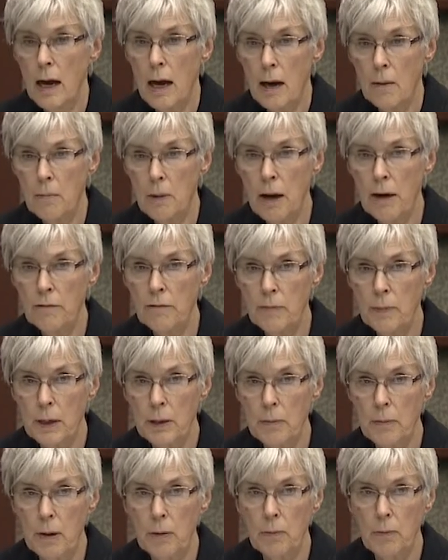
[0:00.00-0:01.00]
above
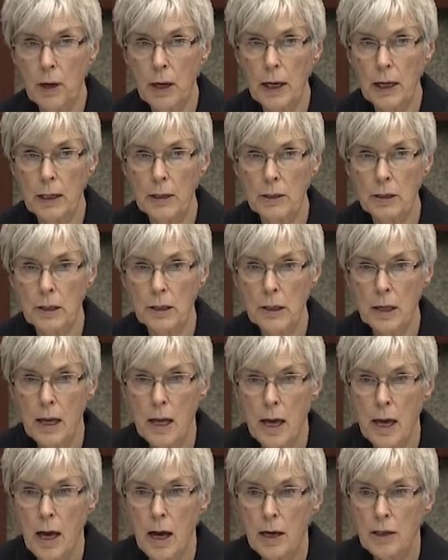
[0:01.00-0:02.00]
minimum wage.
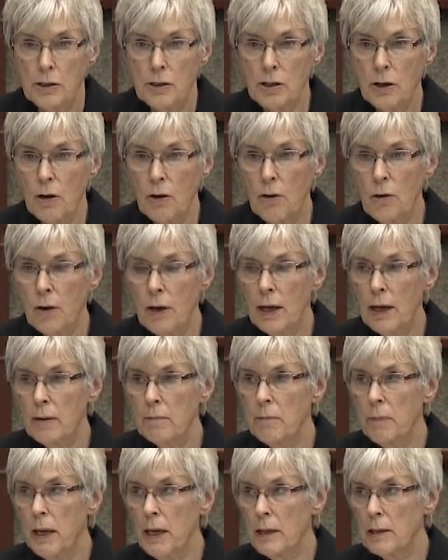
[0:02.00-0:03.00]
So
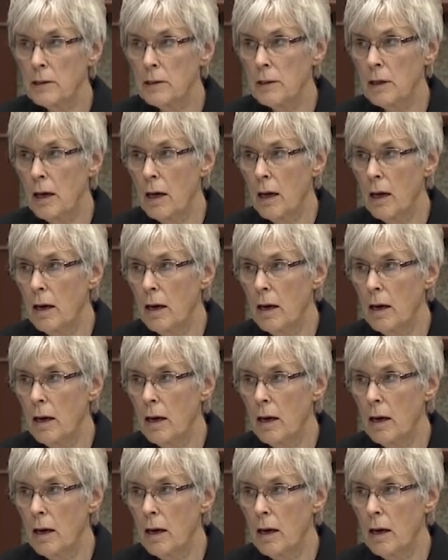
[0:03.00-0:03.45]
it makes